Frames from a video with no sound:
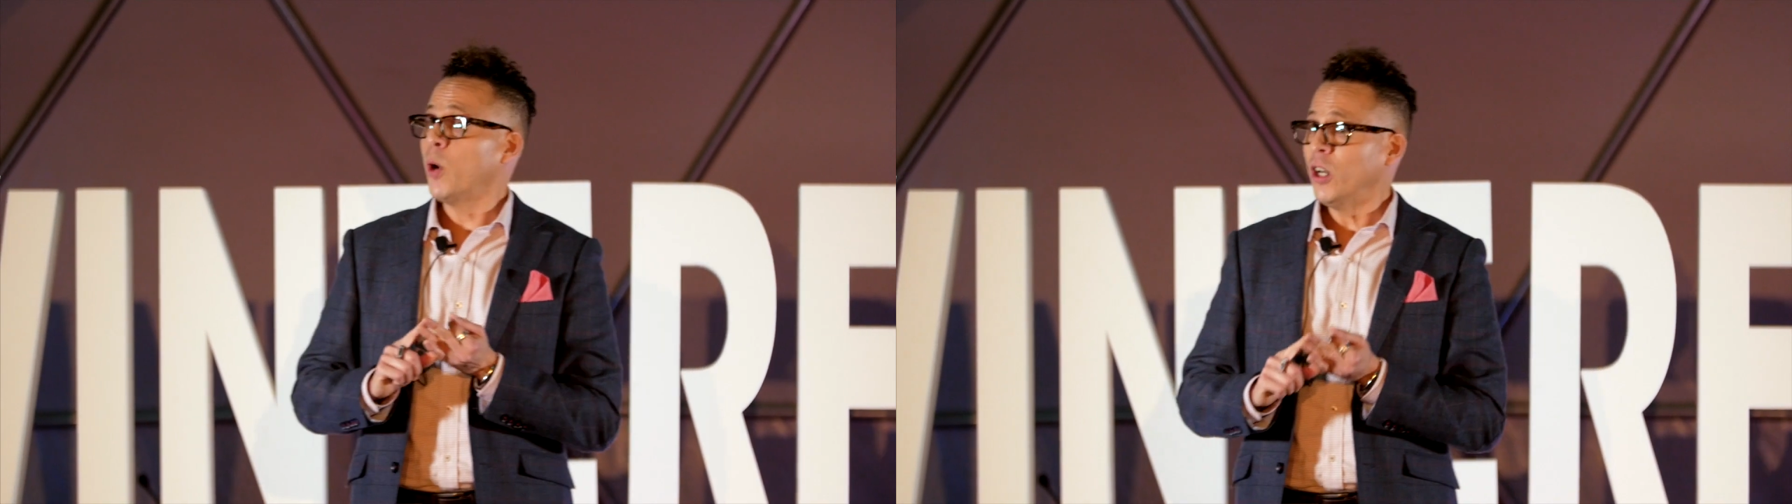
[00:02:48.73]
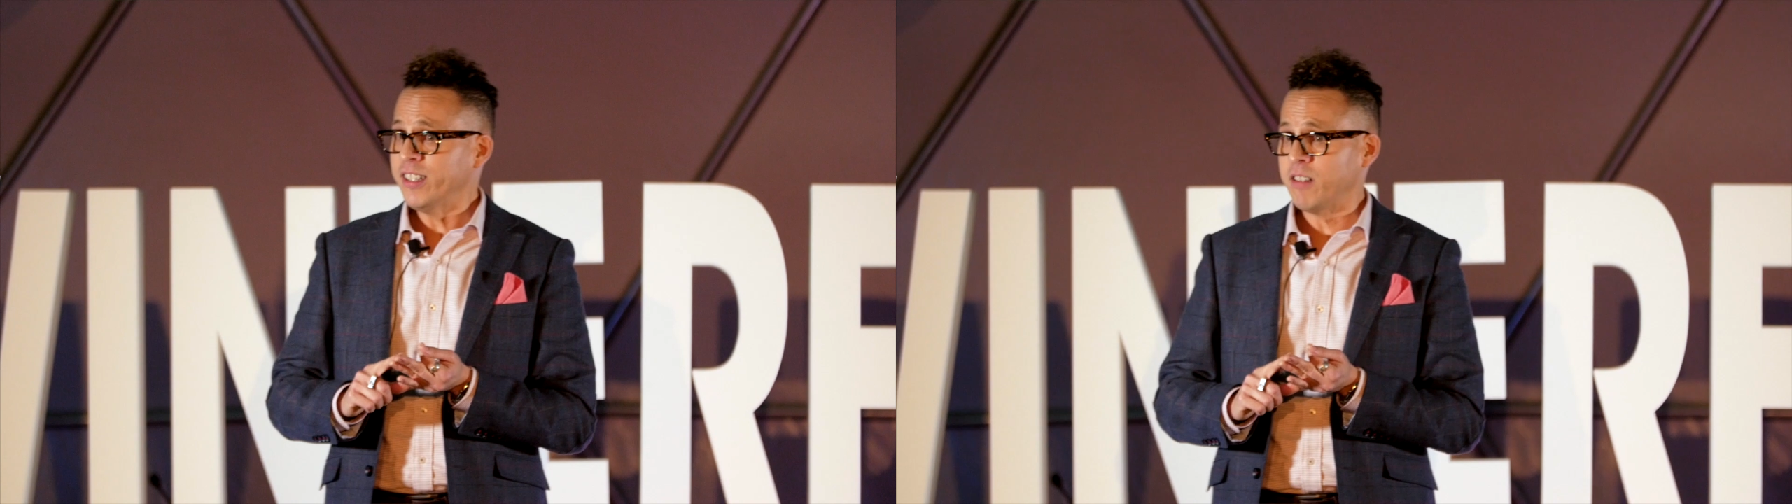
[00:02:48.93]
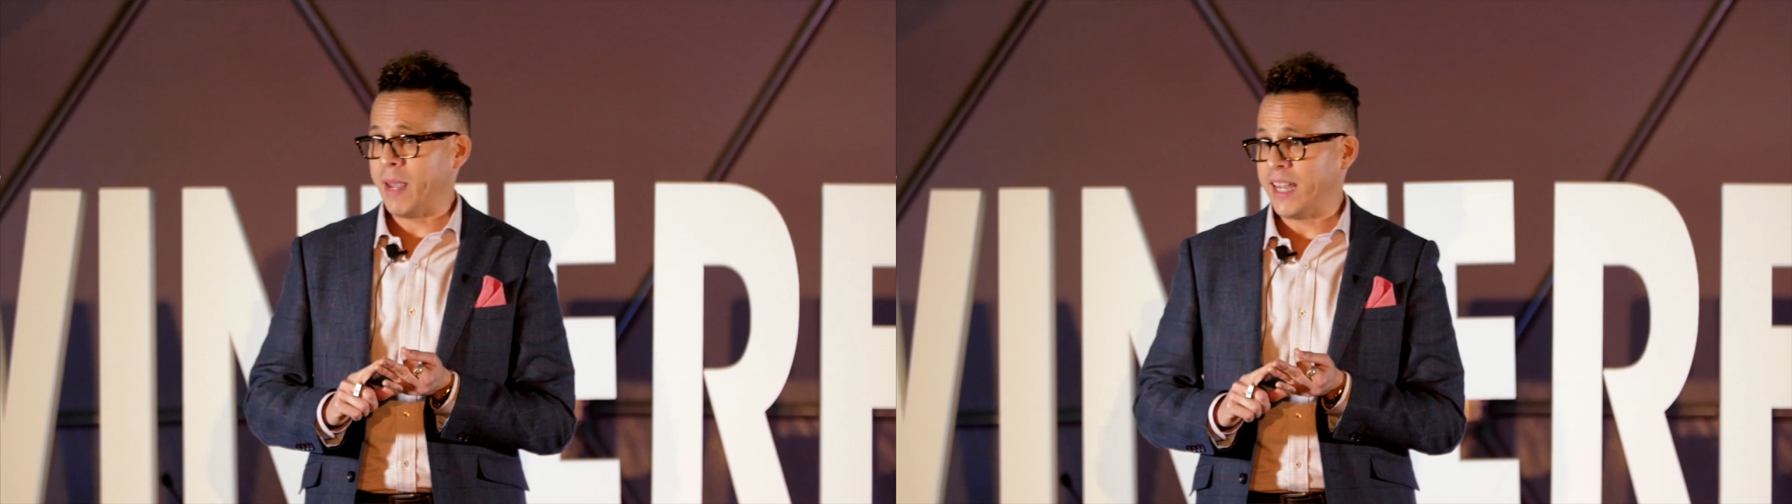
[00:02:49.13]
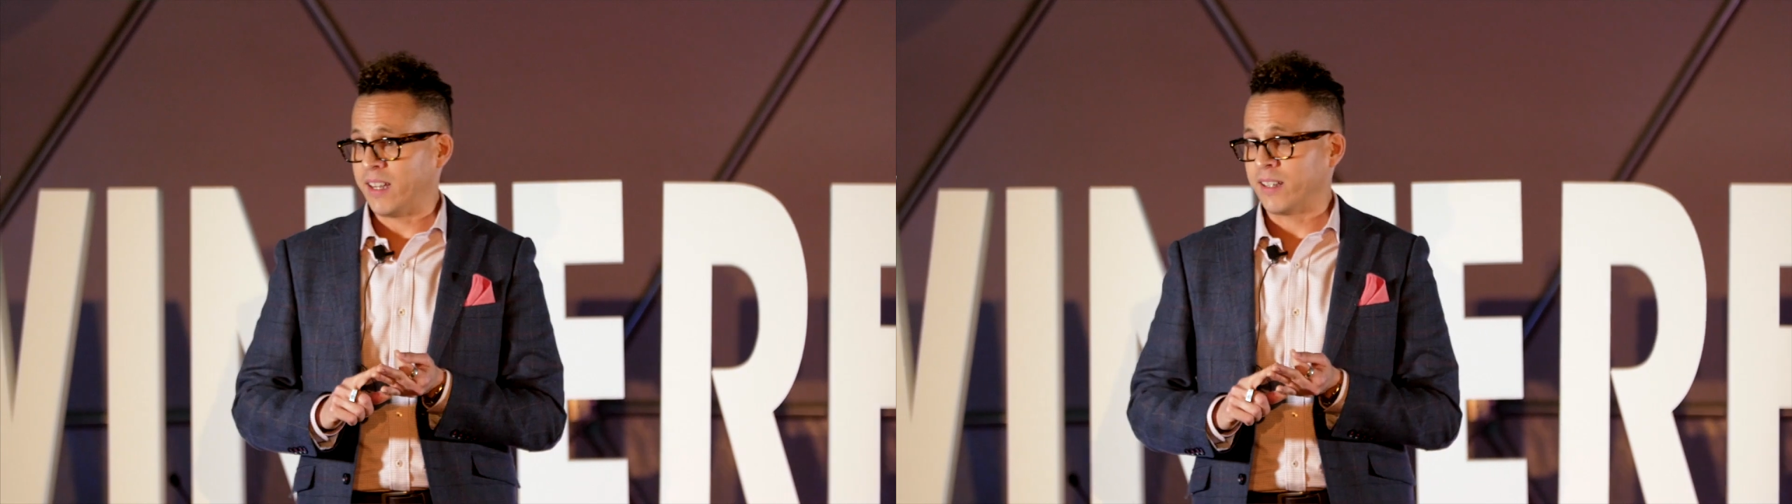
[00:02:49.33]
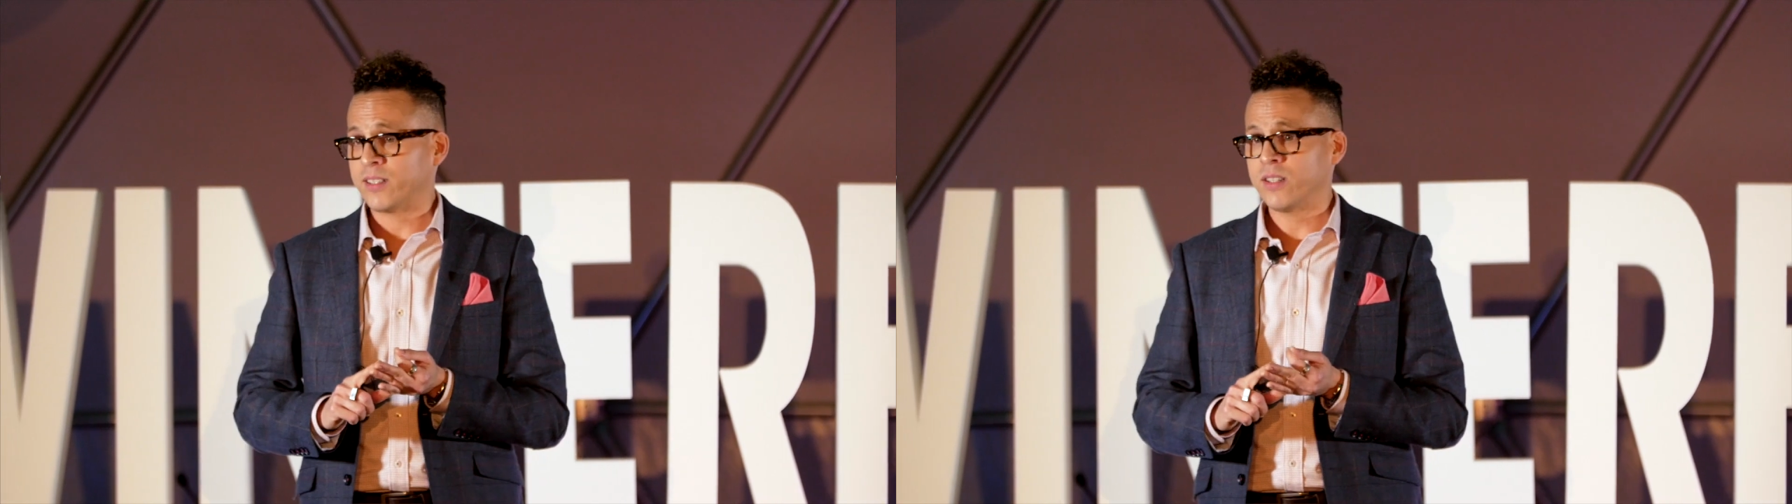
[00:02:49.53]

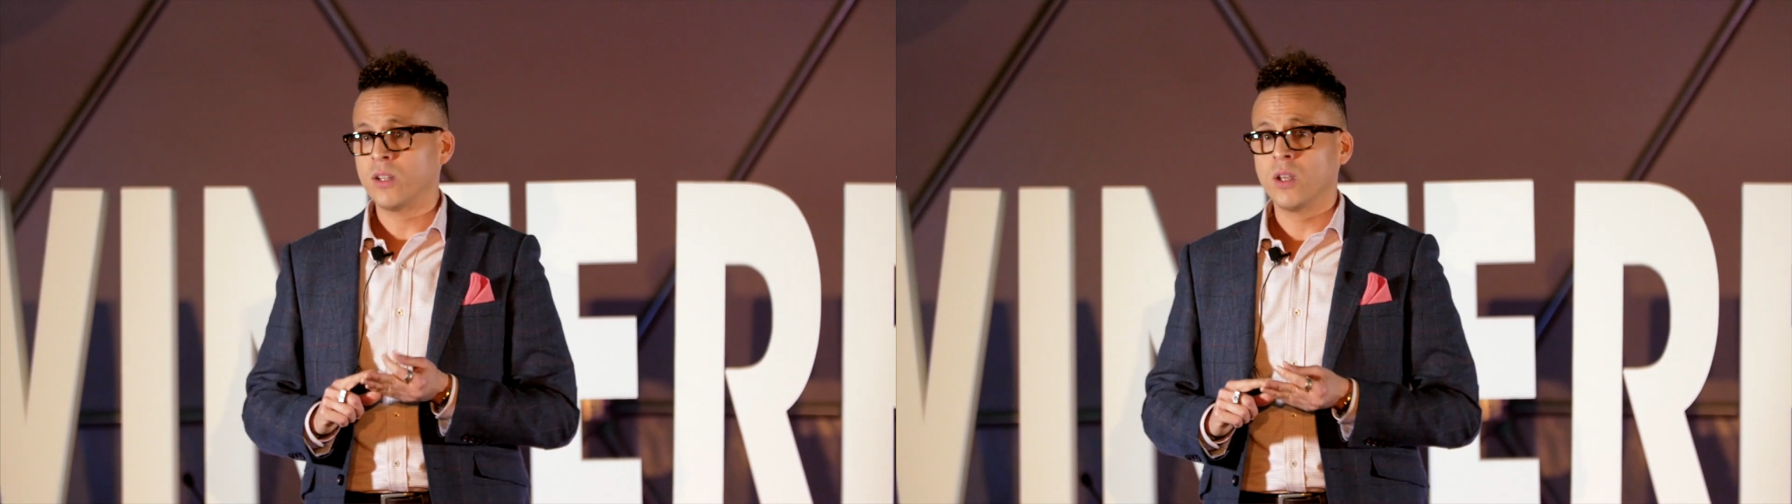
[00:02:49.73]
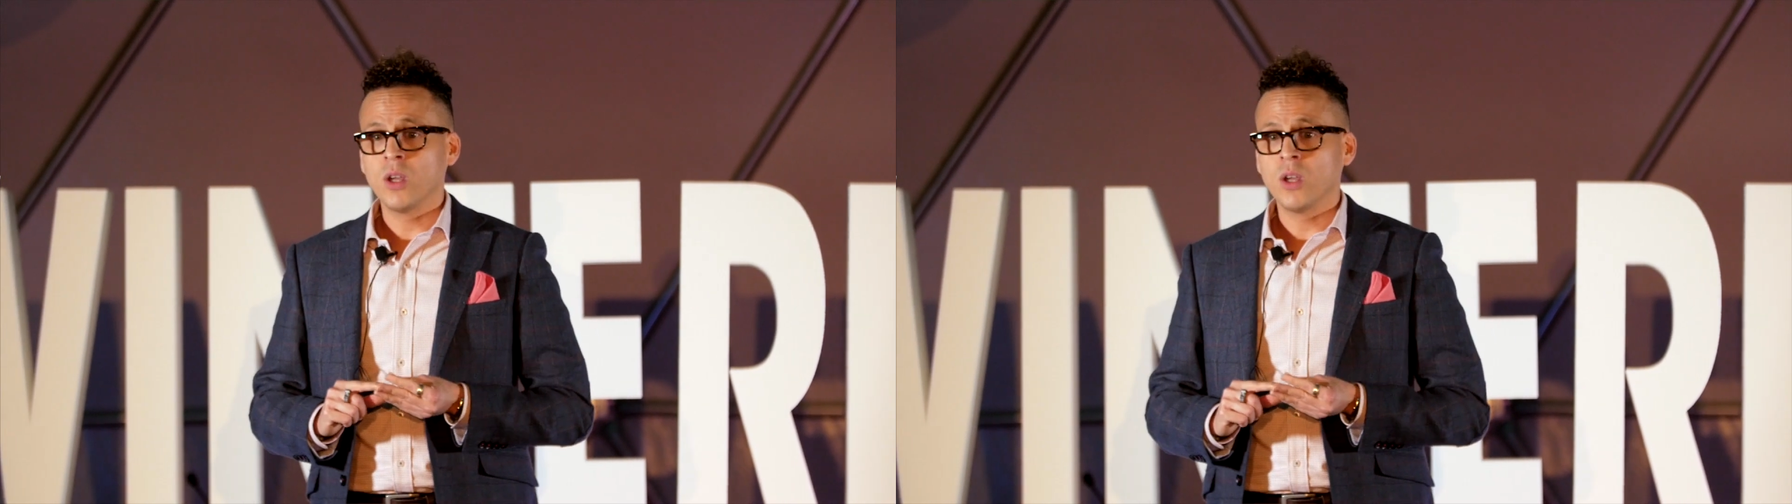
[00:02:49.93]
policymakers